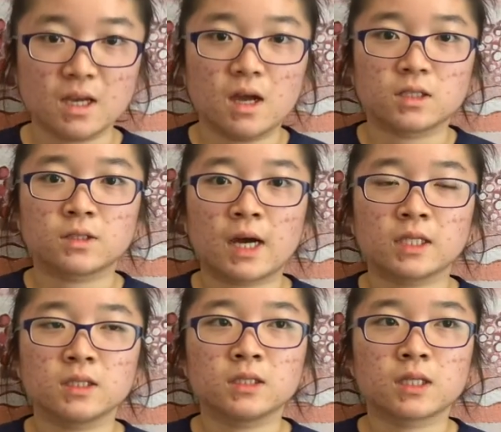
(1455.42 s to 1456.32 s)
So
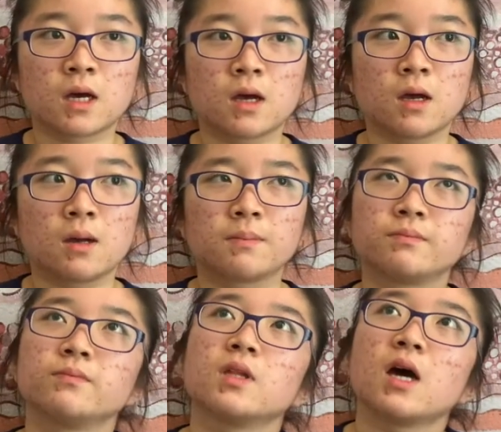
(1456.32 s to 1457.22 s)

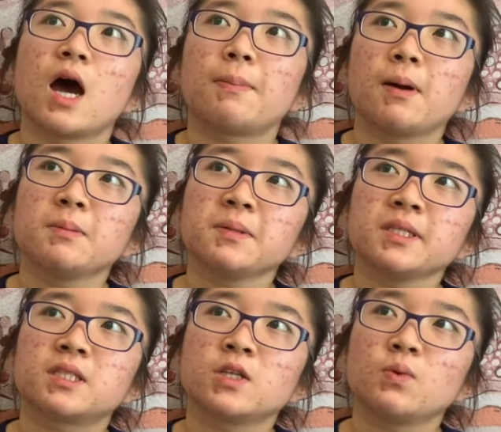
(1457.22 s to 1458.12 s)
I probably
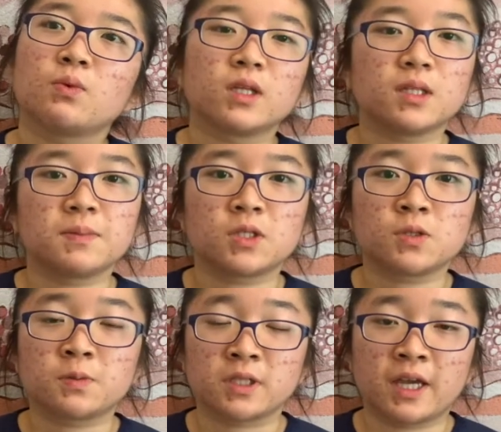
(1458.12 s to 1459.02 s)
did 1
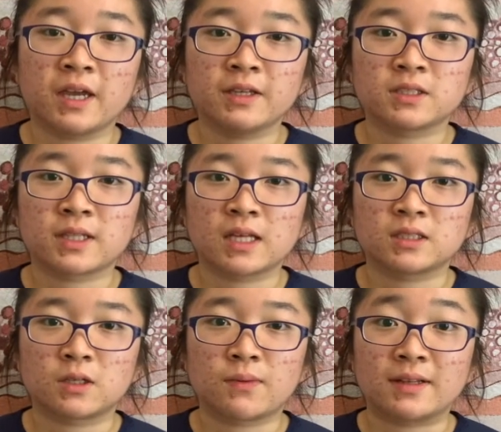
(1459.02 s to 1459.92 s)
DBQ per day, so that's
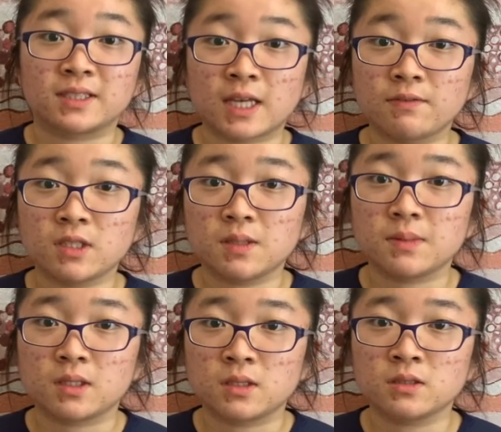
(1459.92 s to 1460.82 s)
around 7
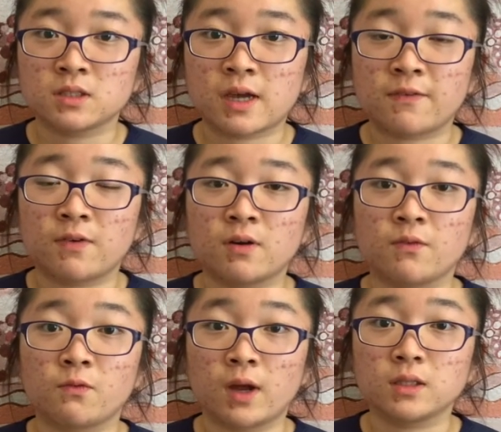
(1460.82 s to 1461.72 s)
DBQs, so I
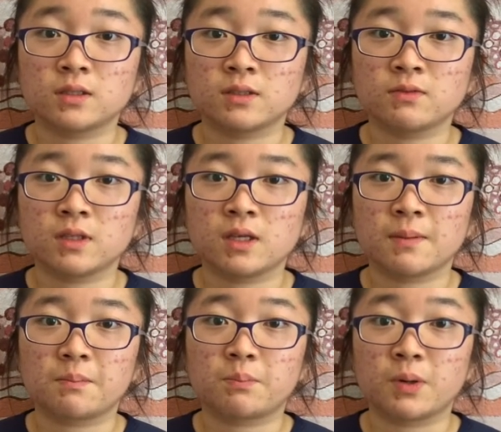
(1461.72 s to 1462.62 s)
felt
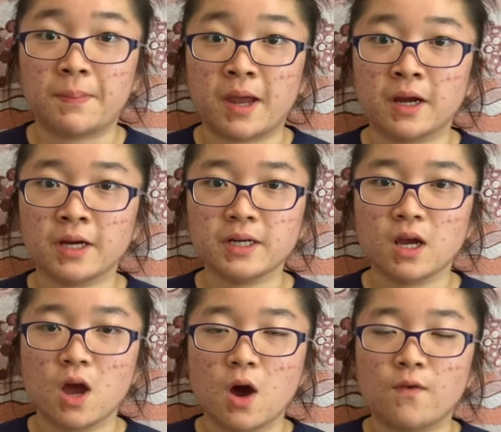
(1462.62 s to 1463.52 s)
relatively prepared
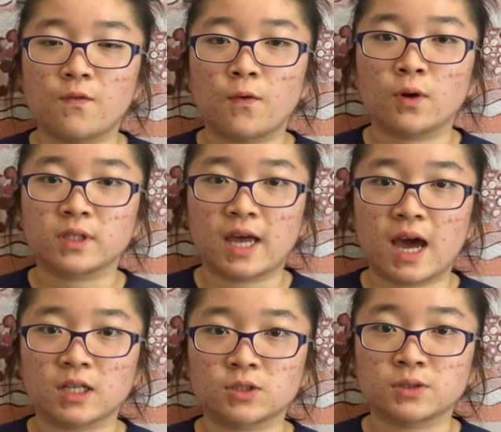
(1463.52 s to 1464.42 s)
for the
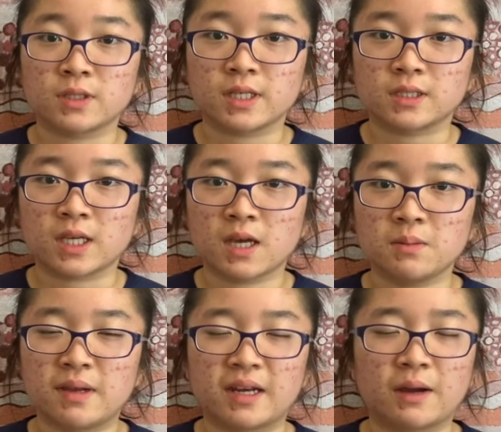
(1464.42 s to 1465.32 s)
actual exam
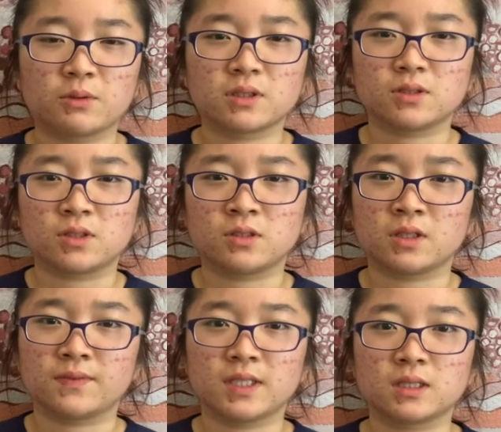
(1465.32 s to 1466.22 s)
and I wasn't too
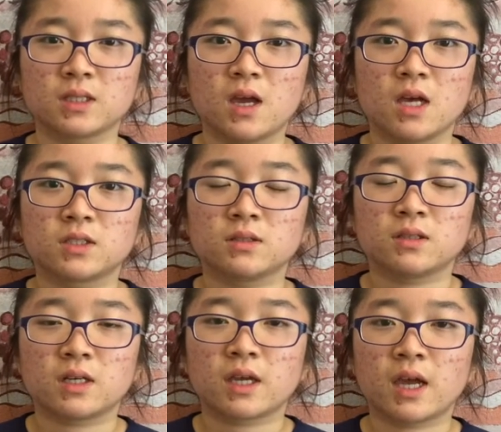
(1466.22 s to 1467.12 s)
nervous. So
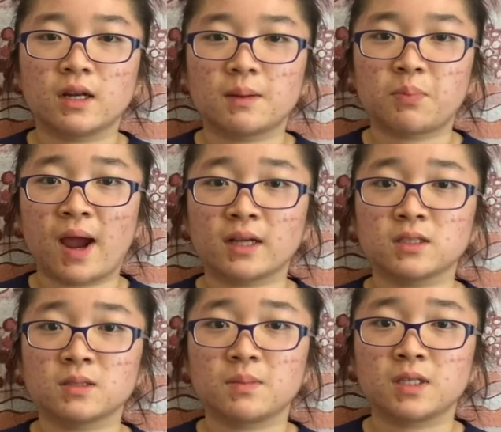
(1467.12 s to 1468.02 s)
again,
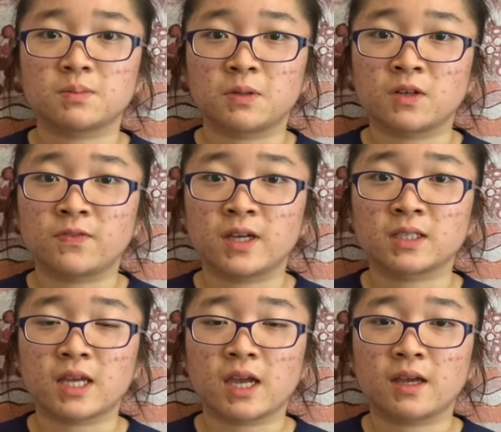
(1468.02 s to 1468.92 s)
practice makes
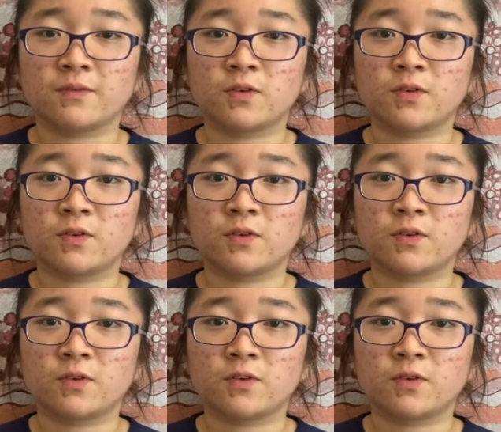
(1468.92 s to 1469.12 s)
perfect, and